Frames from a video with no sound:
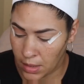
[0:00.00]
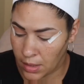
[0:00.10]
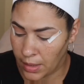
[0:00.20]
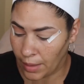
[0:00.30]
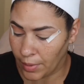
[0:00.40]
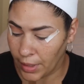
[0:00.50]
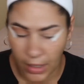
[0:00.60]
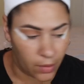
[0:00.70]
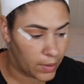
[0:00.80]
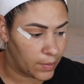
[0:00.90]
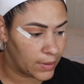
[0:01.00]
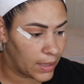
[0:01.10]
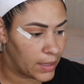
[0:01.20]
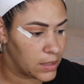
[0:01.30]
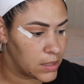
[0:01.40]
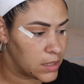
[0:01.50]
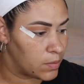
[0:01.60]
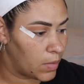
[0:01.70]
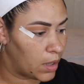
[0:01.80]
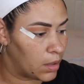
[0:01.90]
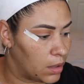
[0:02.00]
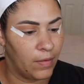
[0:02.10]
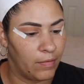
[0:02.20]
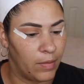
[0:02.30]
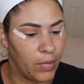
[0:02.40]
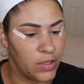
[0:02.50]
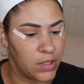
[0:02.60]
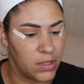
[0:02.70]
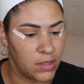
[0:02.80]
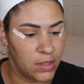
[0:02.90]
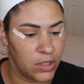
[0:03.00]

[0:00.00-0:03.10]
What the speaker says: Now I'm going to go in with a smaller fluffy brush. This is the